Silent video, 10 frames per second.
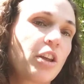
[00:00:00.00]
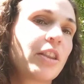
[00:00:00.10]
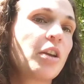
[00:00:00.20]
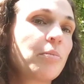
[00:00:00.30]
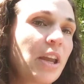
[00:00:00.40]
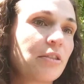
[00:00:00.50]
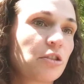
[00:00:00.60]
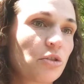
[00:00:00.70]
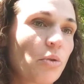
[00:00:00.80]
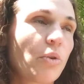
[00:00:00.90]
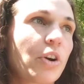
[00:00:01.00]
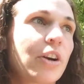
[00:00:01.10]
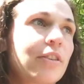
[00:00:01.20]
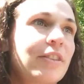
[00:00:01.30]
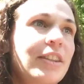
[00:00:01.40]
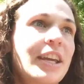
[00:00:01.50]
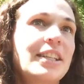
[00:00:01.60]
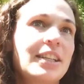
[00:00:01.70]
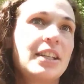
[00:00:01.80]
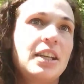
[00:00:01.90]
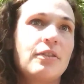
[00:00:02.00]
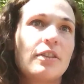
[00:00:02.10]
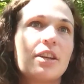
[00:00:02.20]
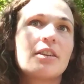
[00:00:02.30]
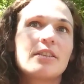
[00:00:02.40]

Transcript: They made sure that they didn't even